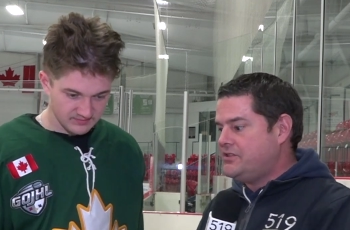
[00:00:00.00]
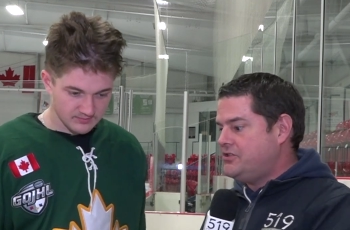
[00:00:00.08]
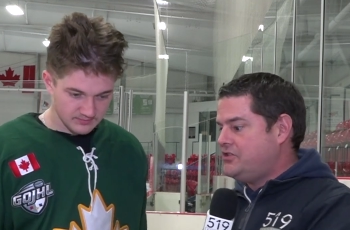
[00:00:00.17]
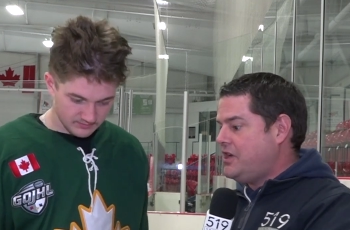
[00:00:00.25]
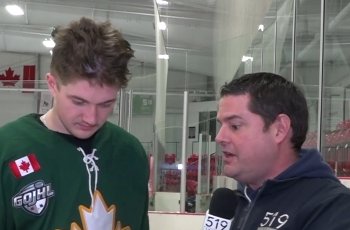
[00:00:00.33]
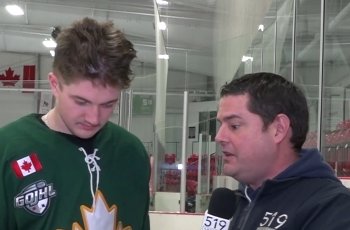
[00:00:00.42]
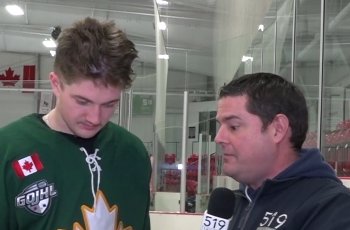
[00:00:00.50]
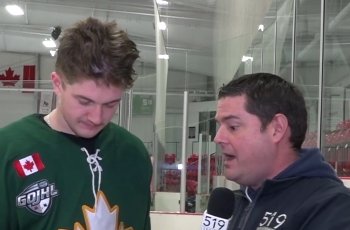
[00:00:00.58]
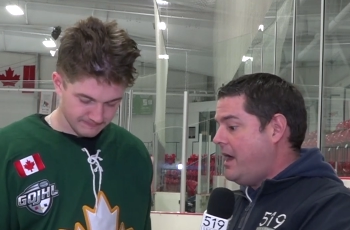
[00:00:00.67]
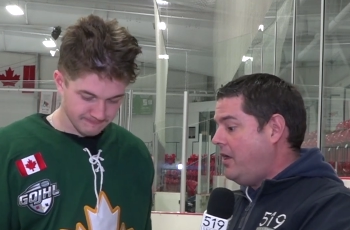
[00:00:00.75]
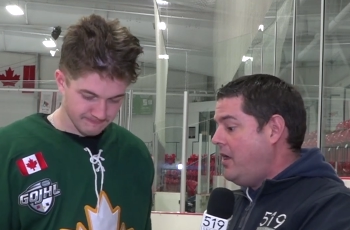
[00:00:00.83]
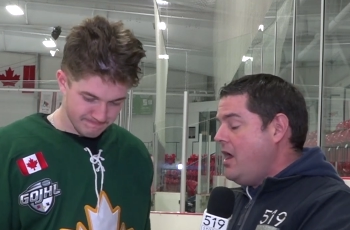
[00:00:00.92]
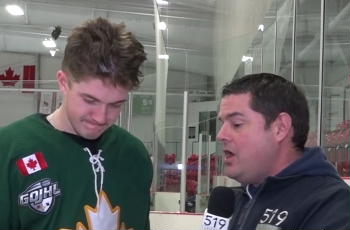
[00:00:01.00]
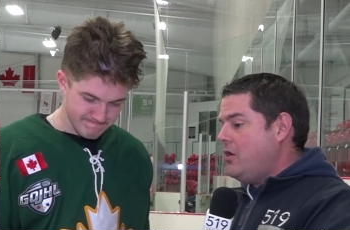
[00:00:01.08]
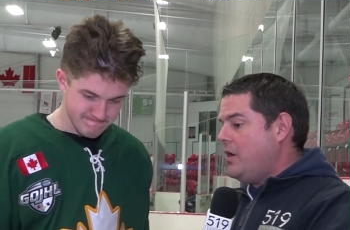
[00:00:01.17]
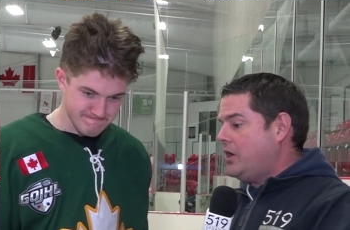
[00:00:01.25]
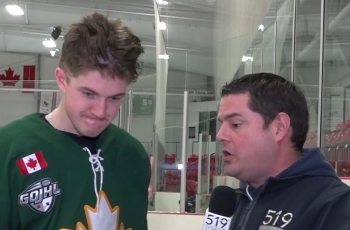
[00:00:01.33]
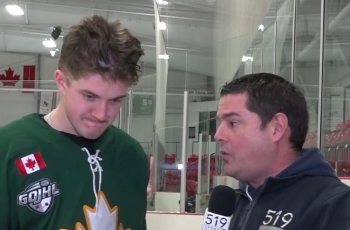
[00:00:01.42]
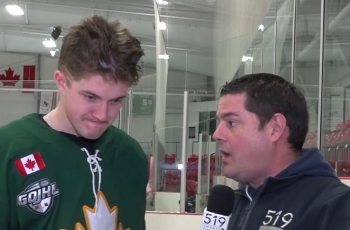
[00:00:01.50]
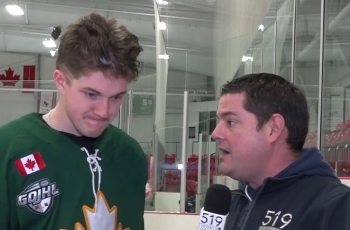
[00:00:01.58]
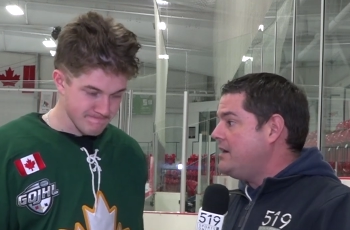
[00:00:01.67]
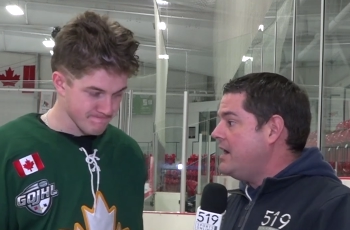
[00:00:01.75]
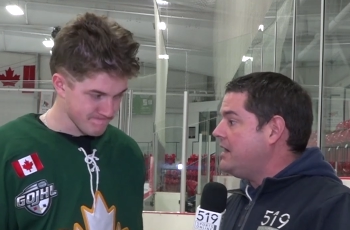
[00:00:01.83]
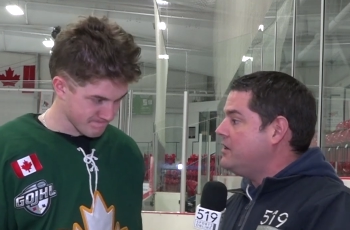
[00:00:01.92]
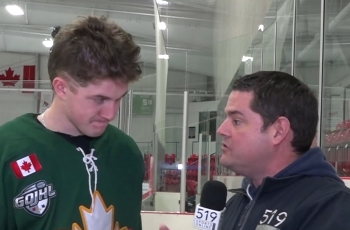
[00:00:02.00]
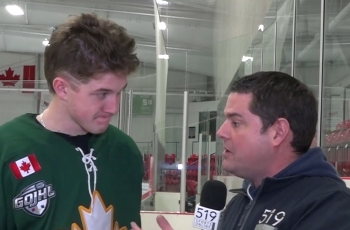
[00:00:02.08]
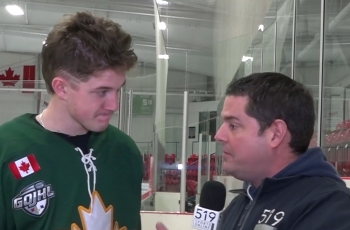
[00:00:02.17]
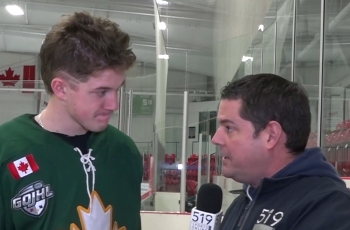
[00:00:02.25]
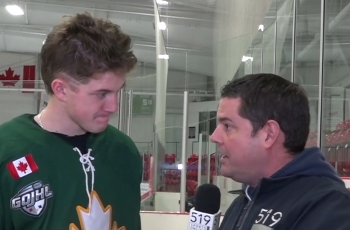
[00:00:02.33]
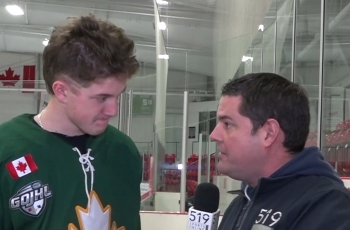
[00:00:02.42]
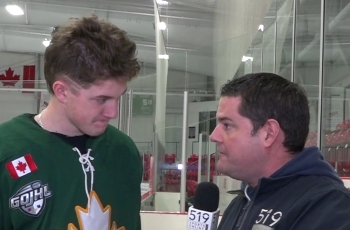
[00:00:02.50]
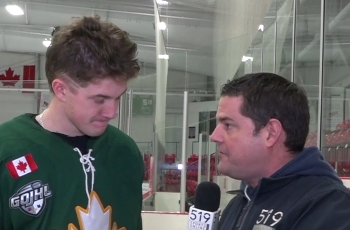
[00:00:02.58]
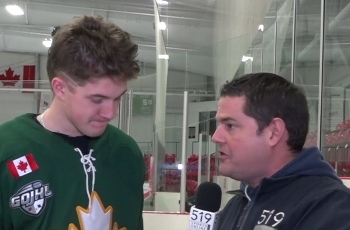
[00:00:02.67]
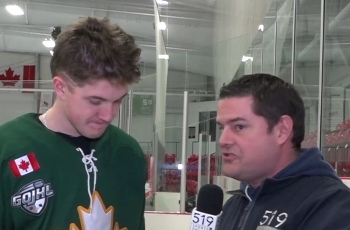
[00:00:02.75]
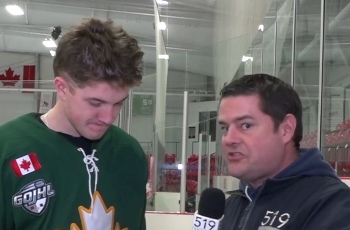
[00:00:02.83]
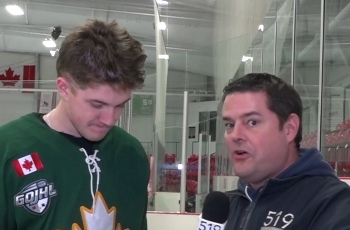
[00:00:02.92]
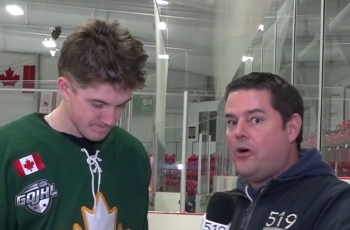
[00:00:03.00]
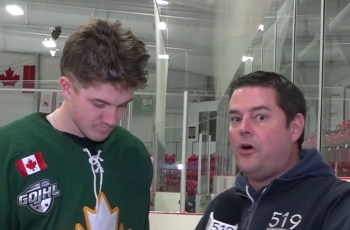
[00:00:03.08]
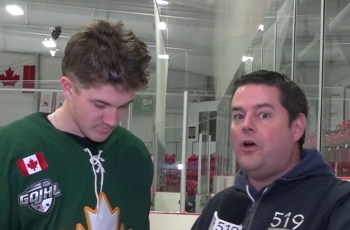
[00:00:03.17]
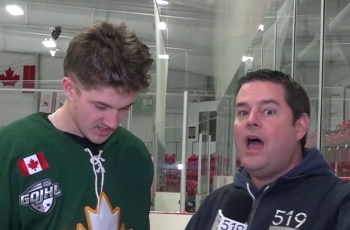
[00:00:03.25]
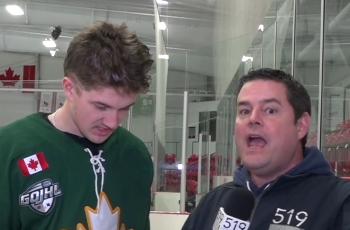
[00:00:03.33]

Speaker 1: This is Jayden Lammel, who had a great night, contributing on the first goal,